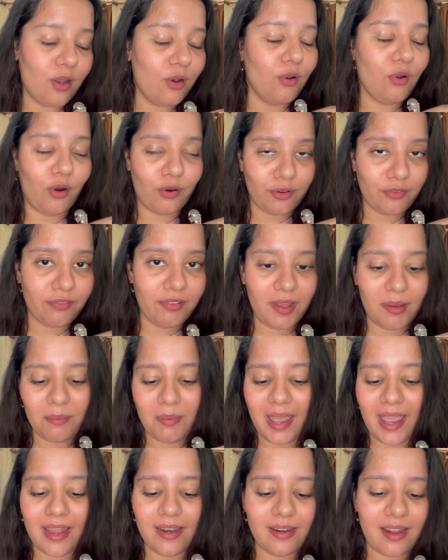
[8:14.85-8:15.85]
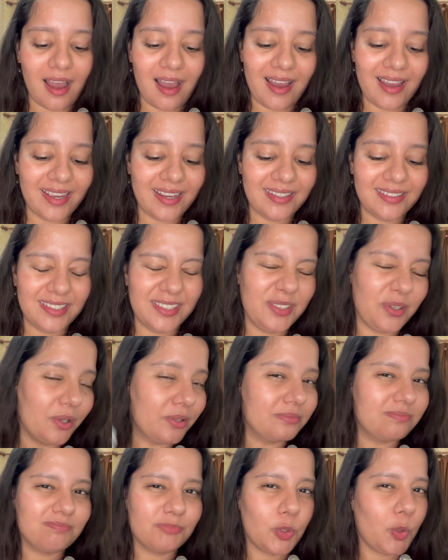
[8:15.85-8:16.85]
a lot of them, and I did
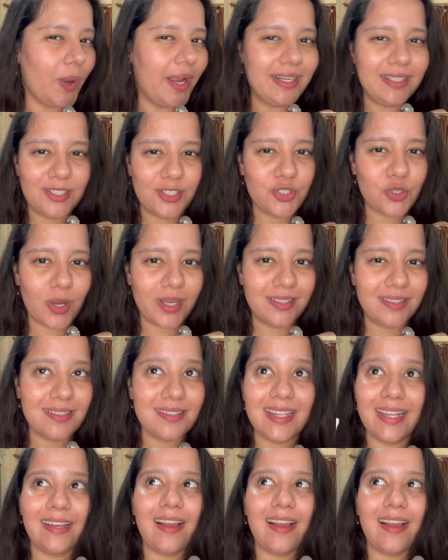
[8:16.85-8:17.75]
not quite enjoy this.